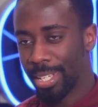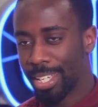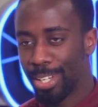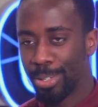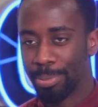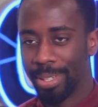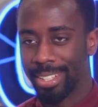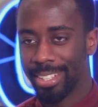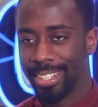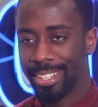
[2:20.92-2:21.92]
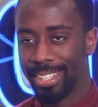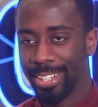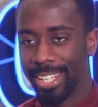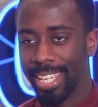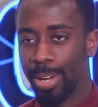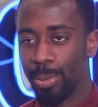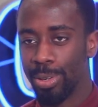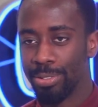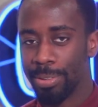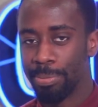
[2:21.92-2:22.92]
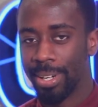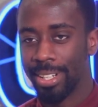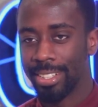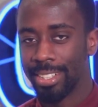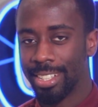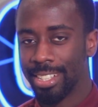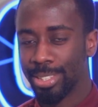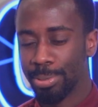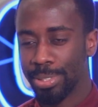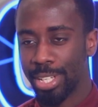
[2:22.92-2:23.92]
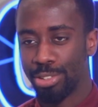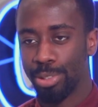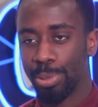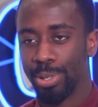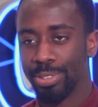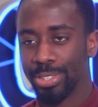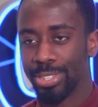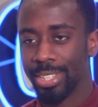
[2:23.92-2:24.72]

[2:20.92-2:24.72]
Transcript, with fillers: speak it a little bit. You know, I get away with it, but sometimes I trip over